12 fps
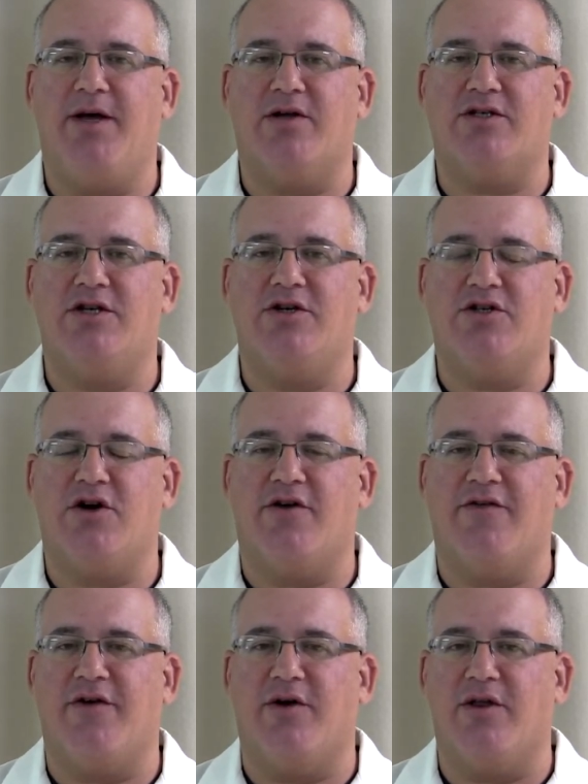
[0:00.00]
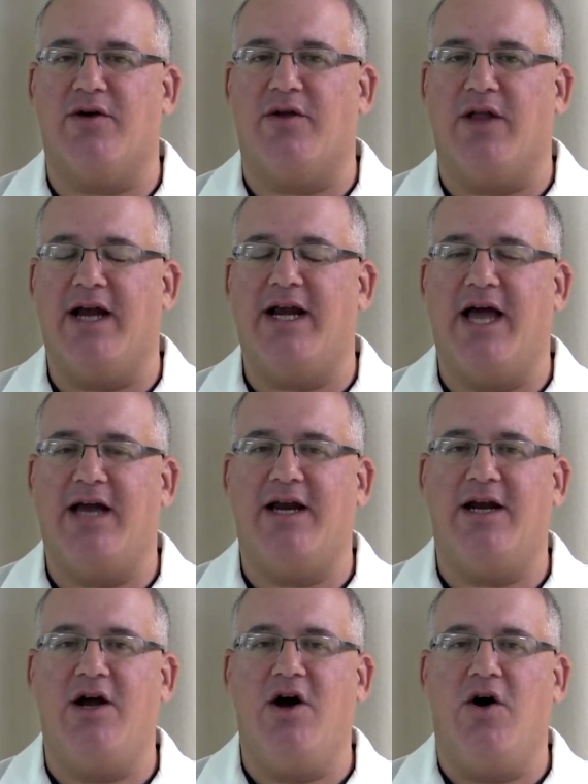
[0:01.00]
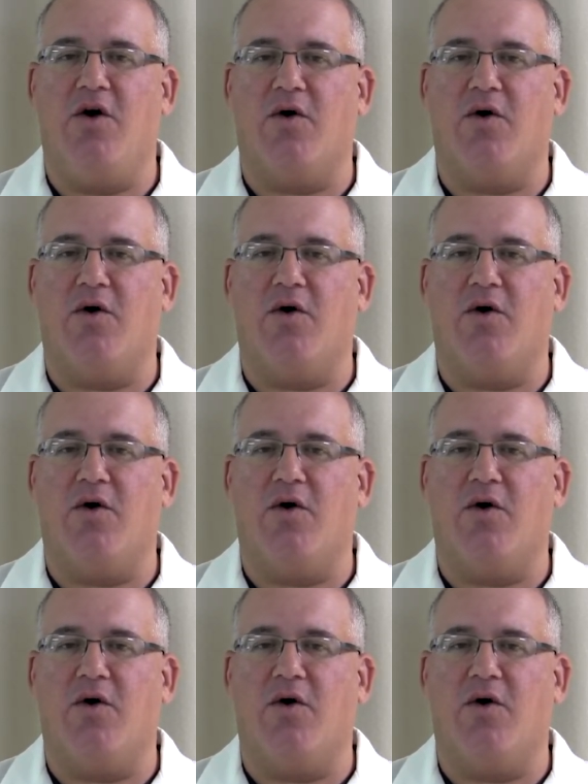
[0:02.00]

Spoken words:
meals and you start to feel a little lightheaded